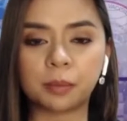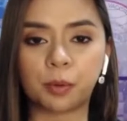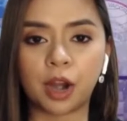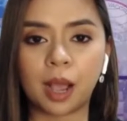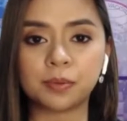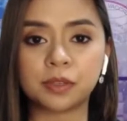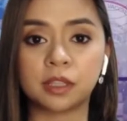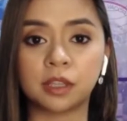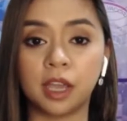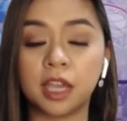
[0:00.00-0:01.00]
perhaps
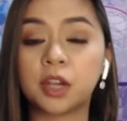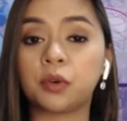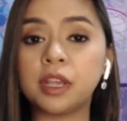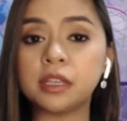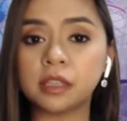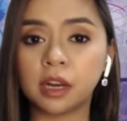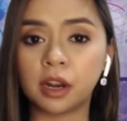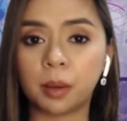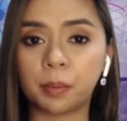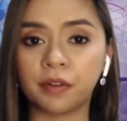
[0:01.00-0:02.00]
the increase in the
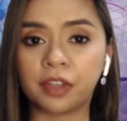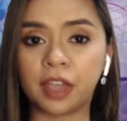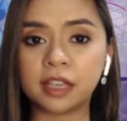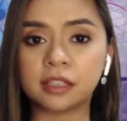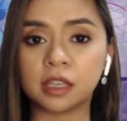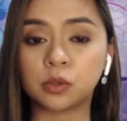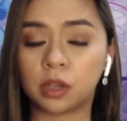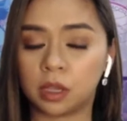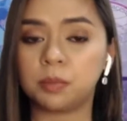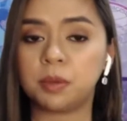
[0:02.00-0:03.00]
number of cases
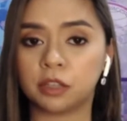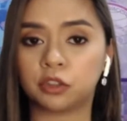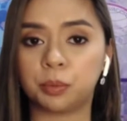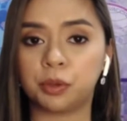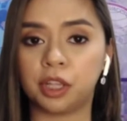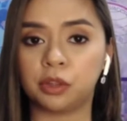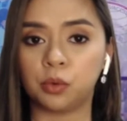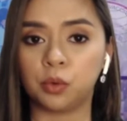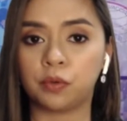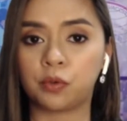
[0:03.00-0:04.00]
can be attributed to,
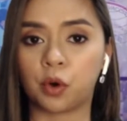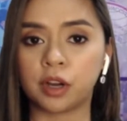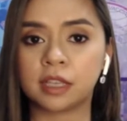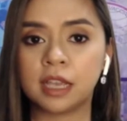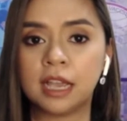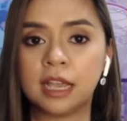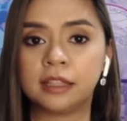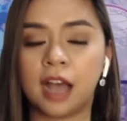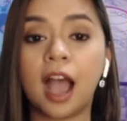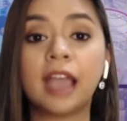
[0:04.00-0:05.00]
of course, the
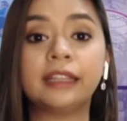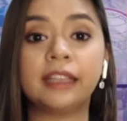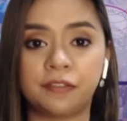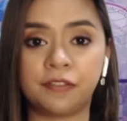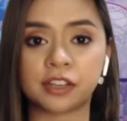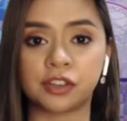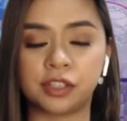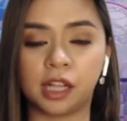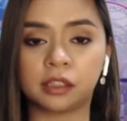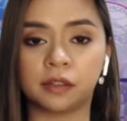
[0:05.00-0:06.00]
highly infectious
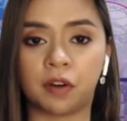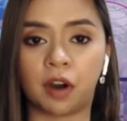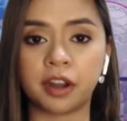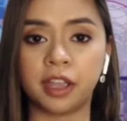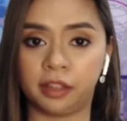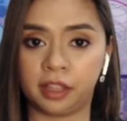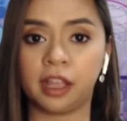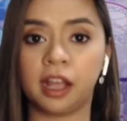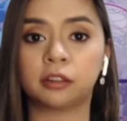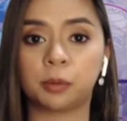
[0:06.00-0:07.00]
Delta variant, and the
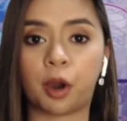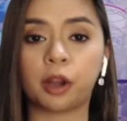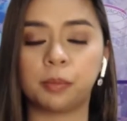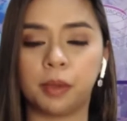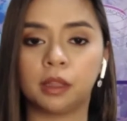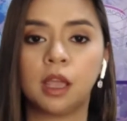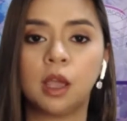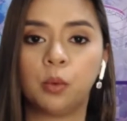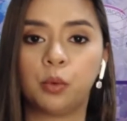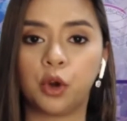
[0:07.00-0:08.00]
health department
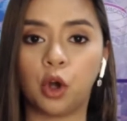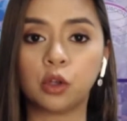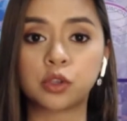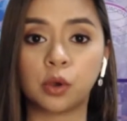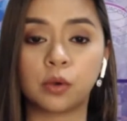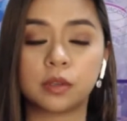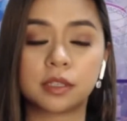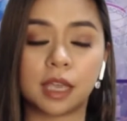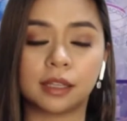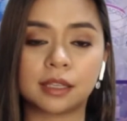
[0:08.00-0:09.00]
would also say
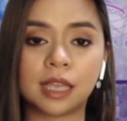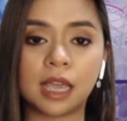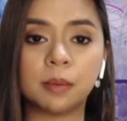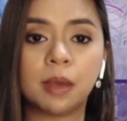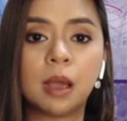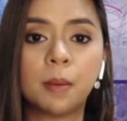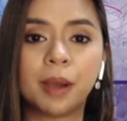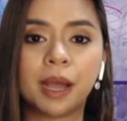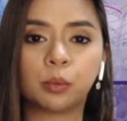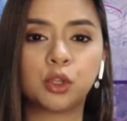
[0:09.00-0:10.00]
the same.
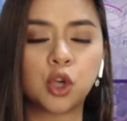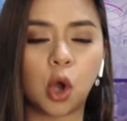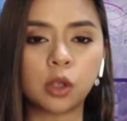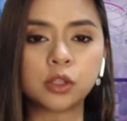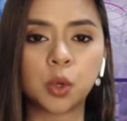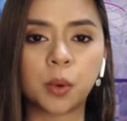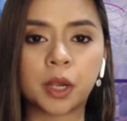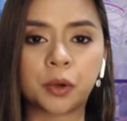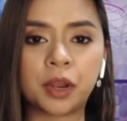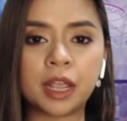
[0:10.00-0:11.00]
But would you also
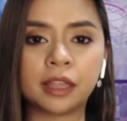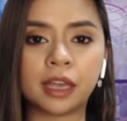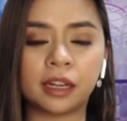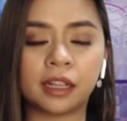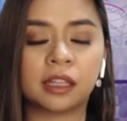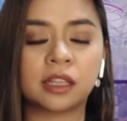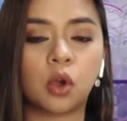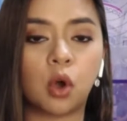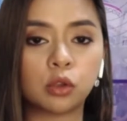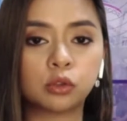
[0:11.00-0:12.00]
agree that it is
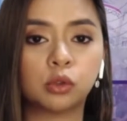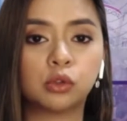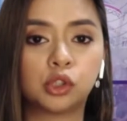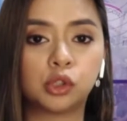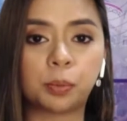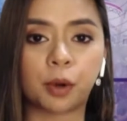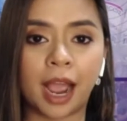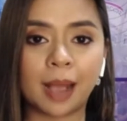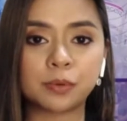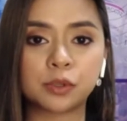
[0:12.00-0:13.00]
also due
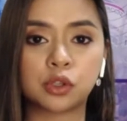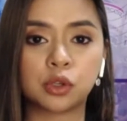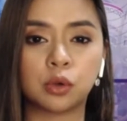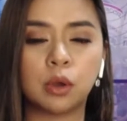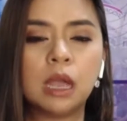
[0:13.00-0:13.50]
perhaps to